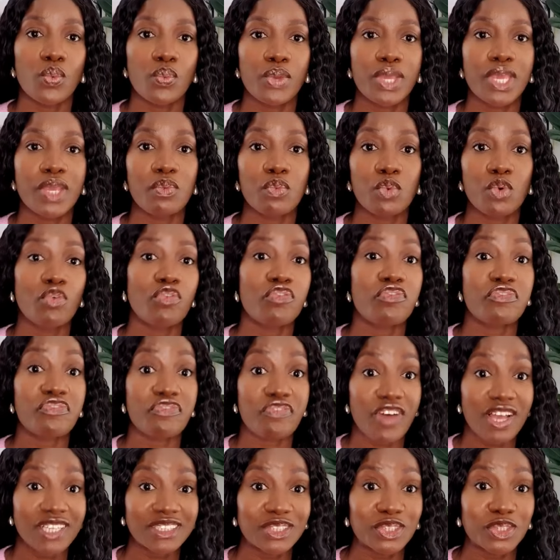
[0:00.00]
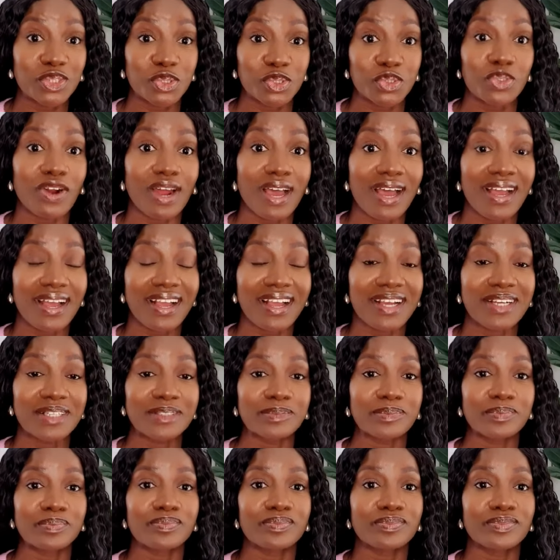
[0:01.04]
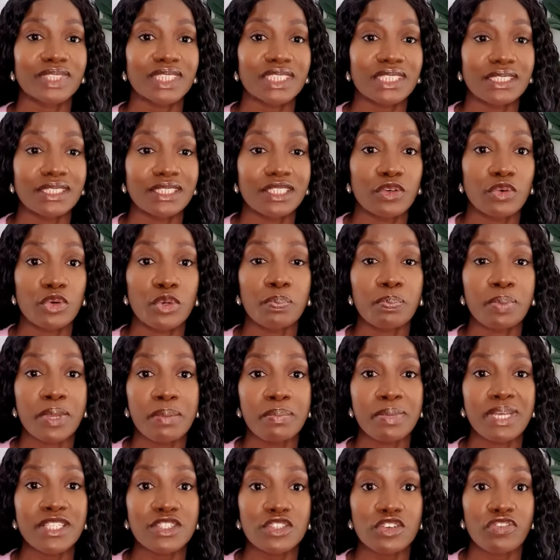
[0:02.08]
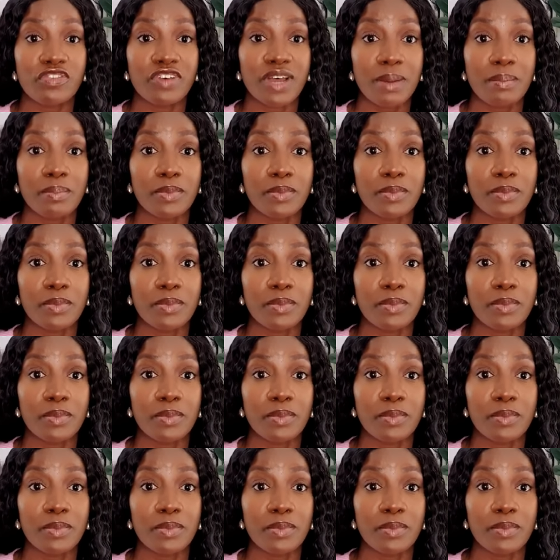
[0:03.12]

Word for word: we will fast track the repayment of our